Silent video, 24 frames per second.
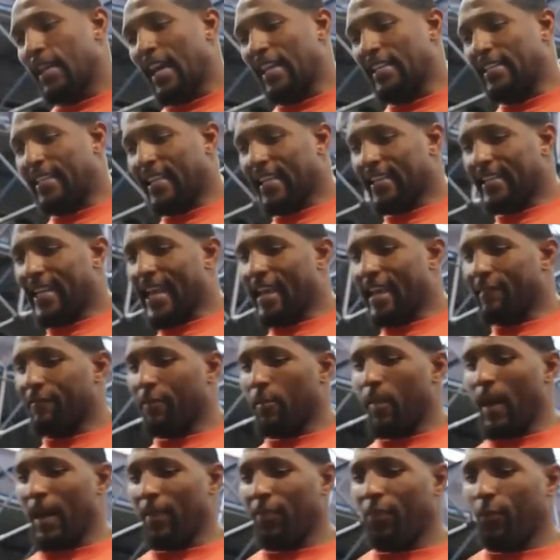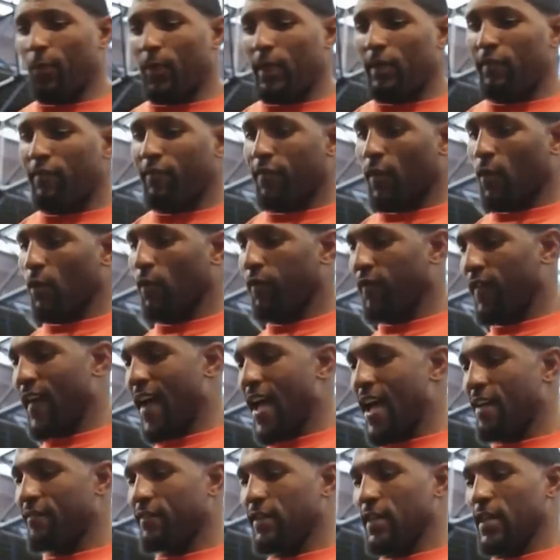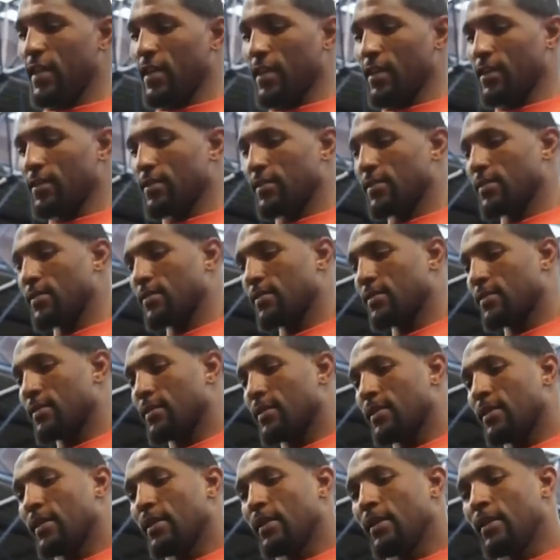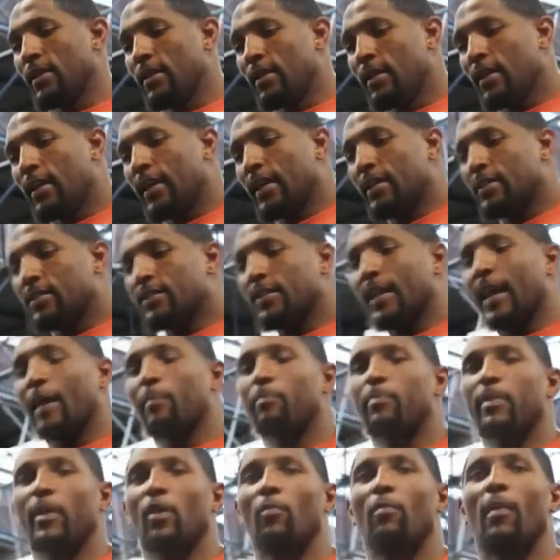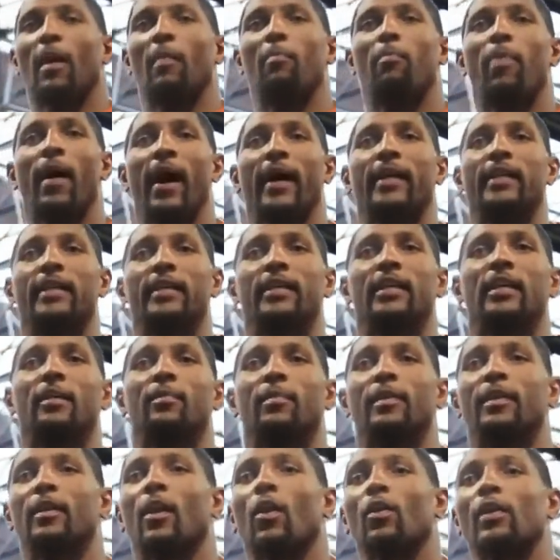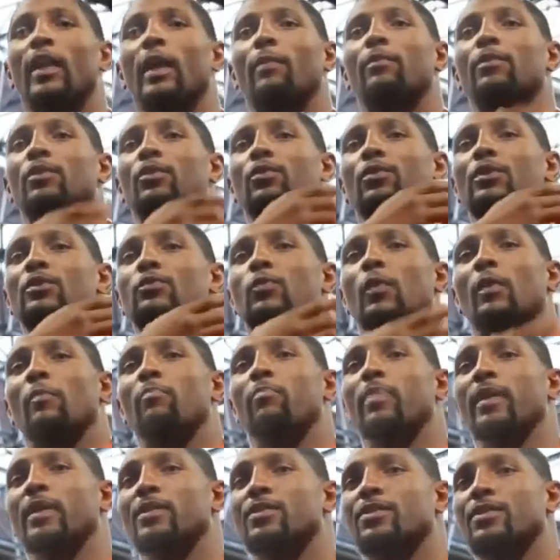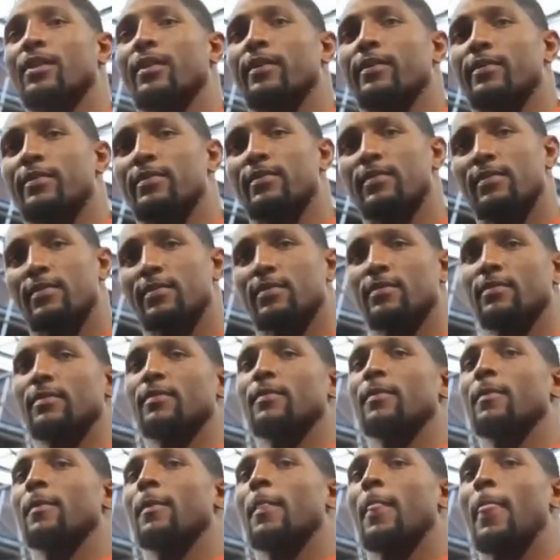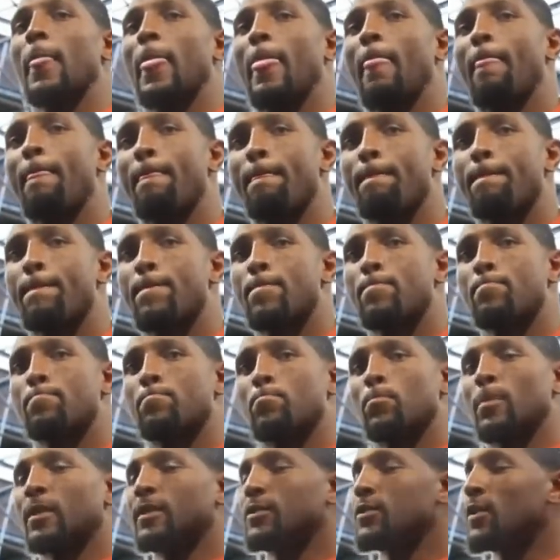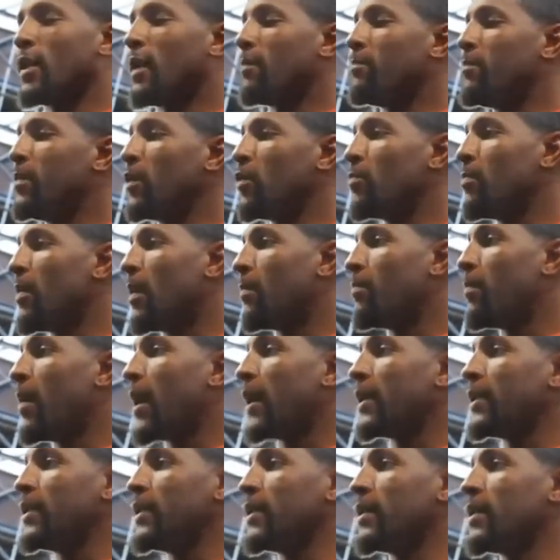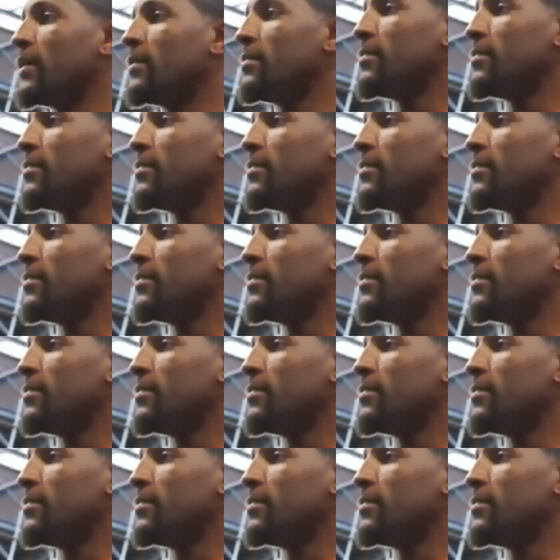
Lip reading: And I did that for about 3, 4, 5 years until I built my body up. And all I would do is wear big shirts until I built my body